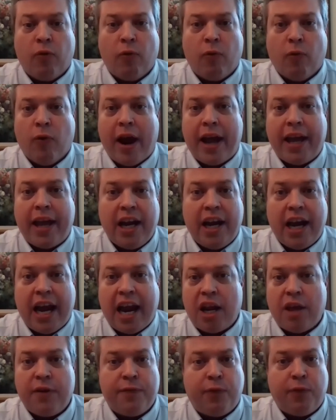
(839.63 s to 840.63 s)
Reagan in
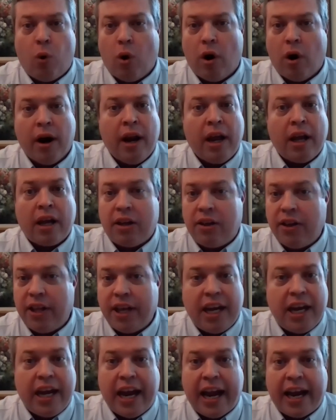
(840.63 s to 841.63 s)
84,
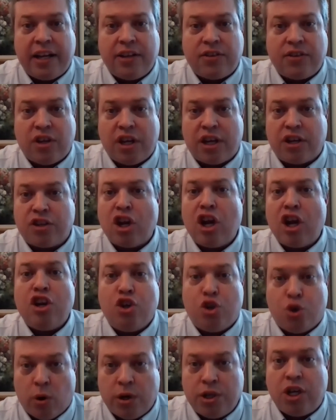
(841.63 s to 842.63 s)
Clinton in 96,
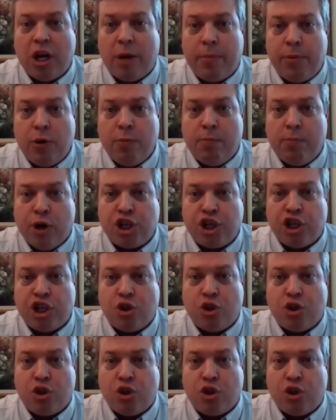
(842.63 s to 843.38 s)
George W. Bush in